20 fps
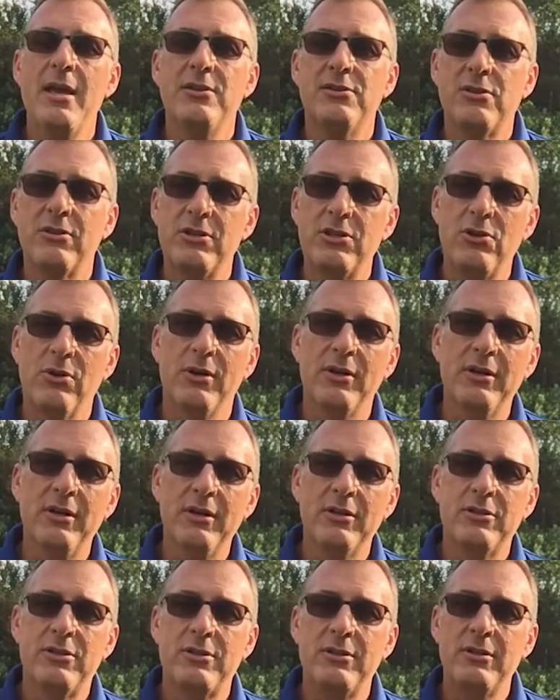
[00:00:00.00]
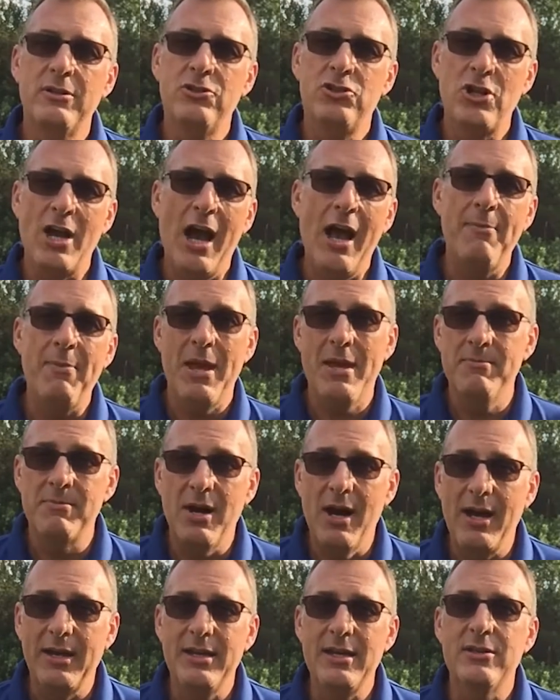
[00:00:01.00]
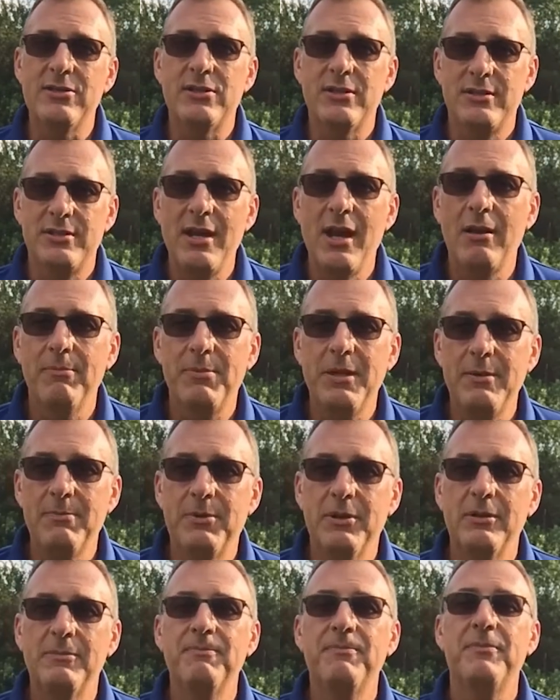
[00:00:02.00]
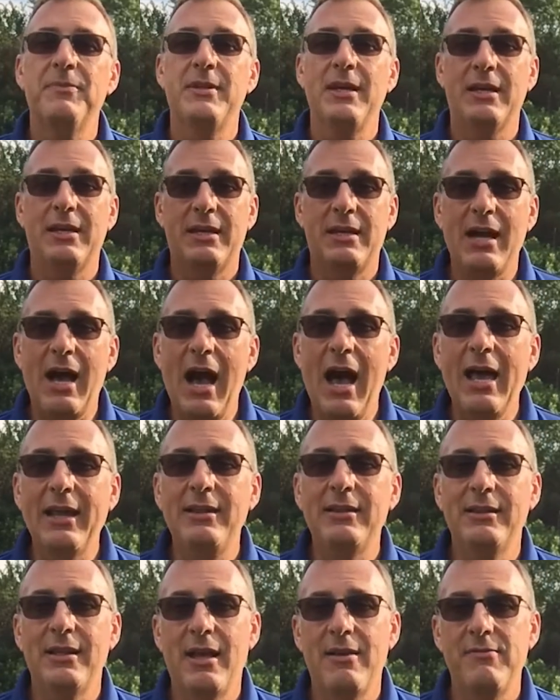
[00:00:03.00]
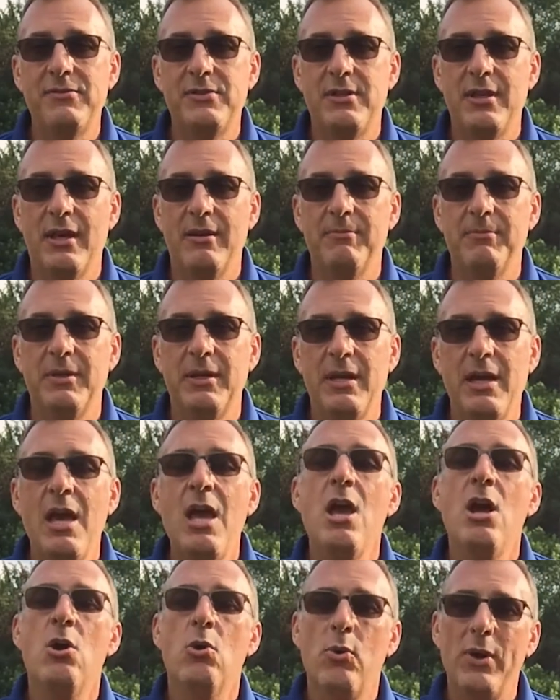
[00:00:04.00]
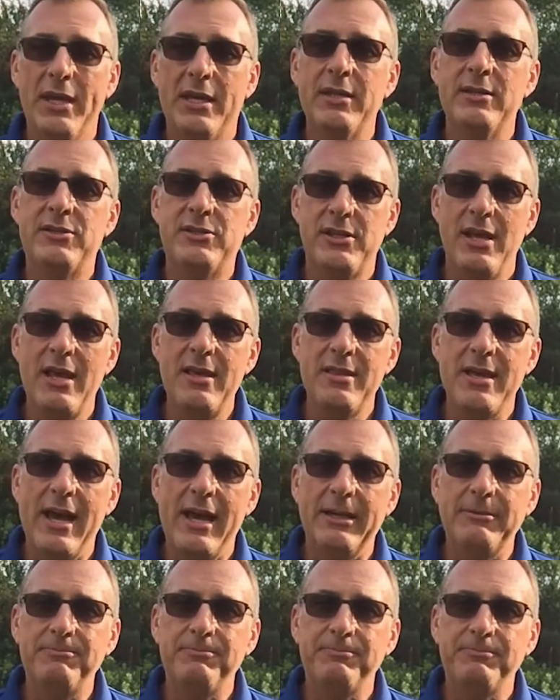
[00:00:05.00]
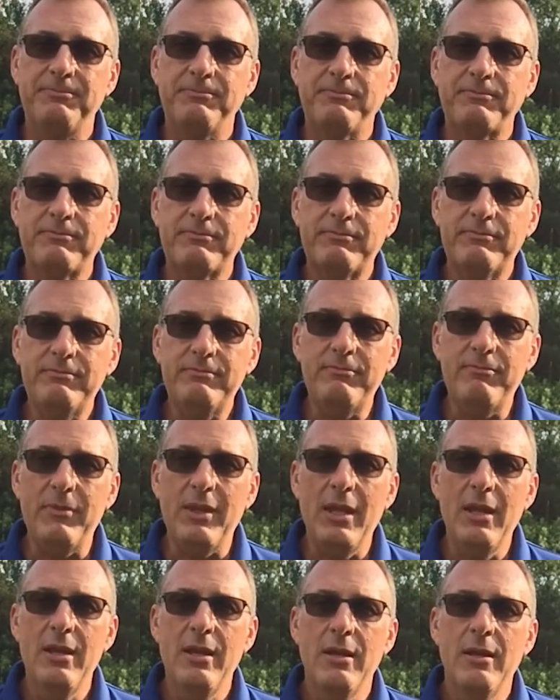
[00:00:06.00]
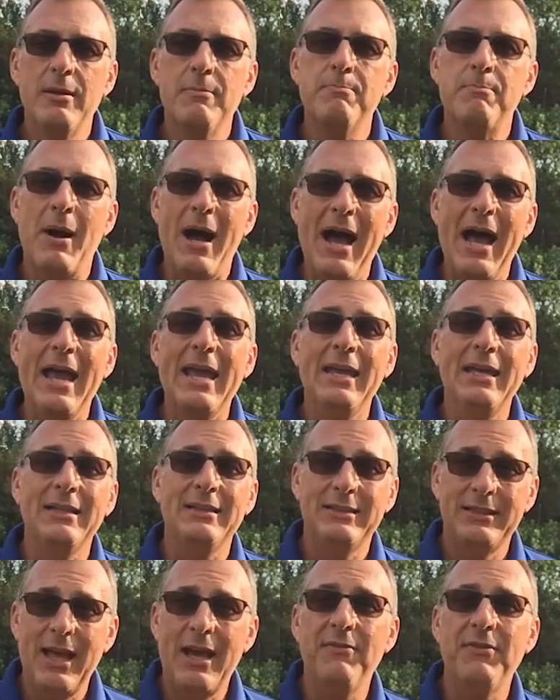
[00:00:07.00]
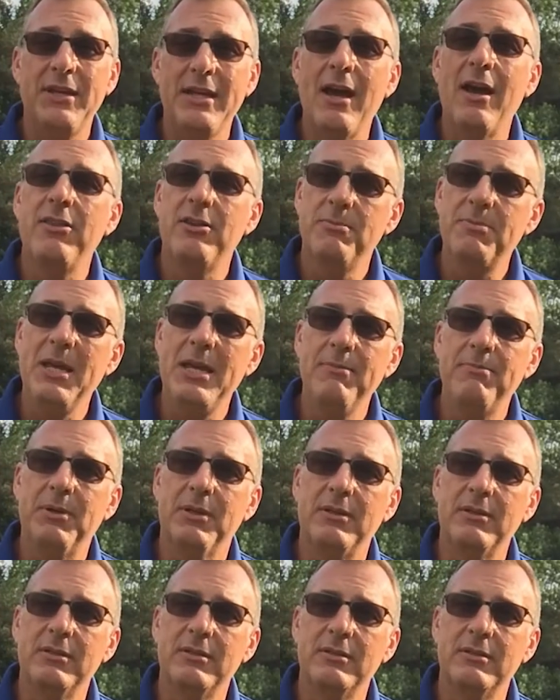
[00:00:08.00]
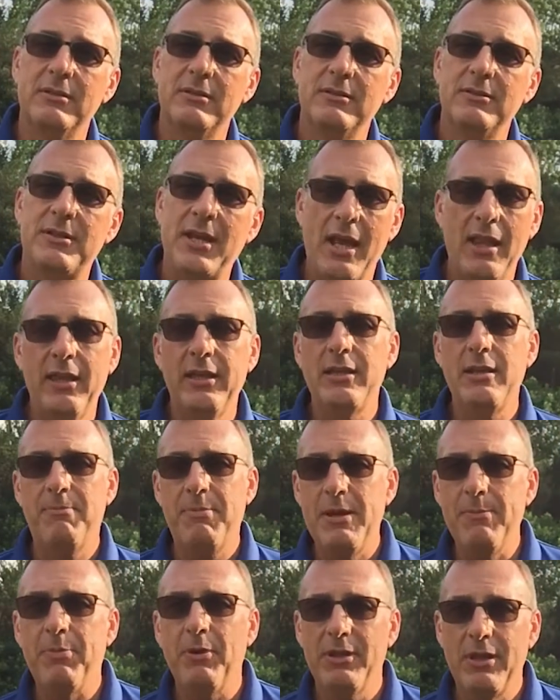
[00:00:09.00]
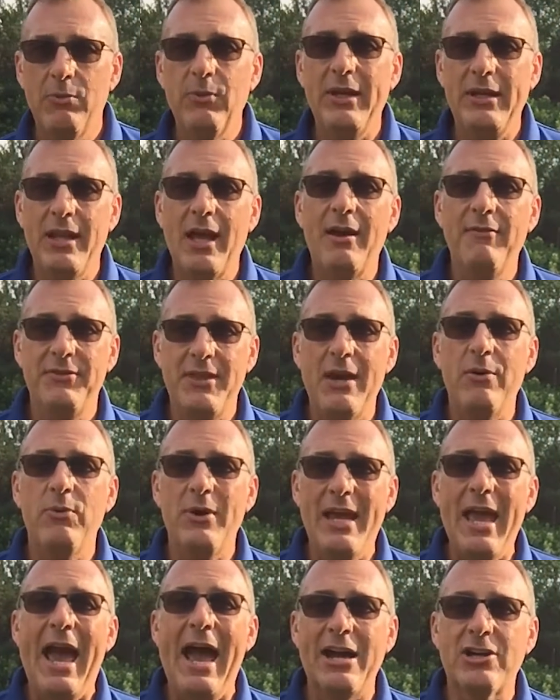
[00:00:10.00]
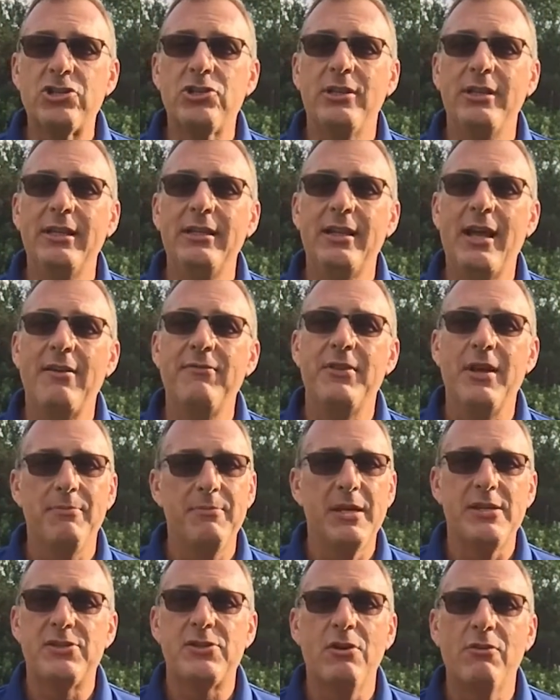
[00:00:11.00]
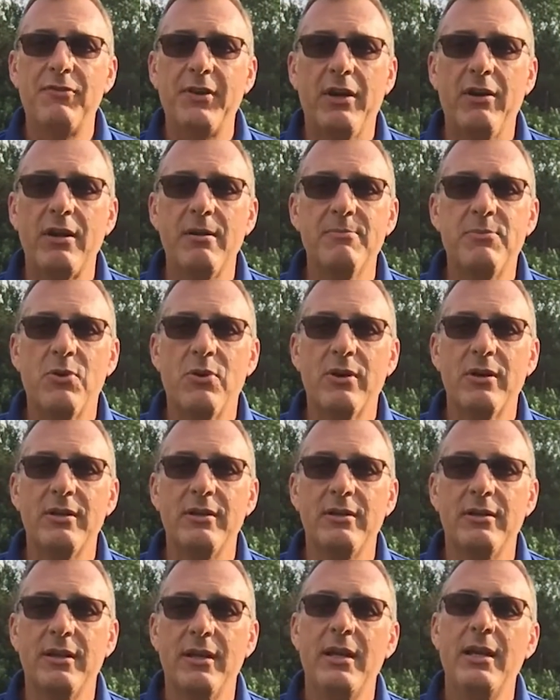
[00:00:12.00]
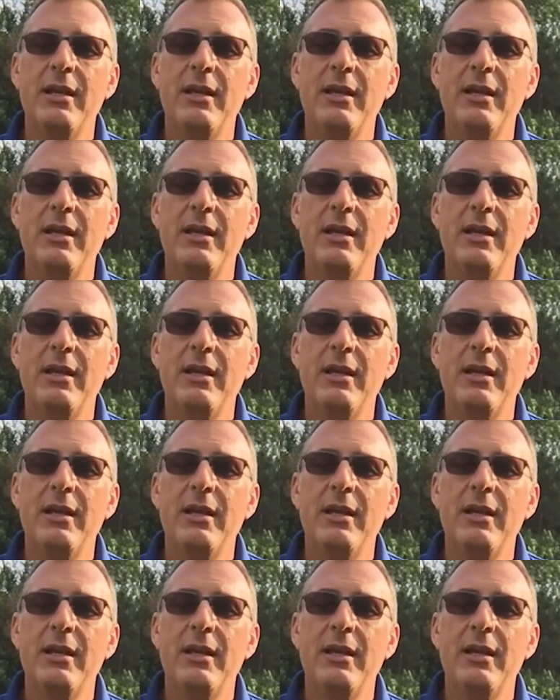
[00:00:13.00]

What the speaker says: So your job and mine is to tell people that God loves them. We can say that by loving other people, telling the people that we love that we actually love them. That's so very important.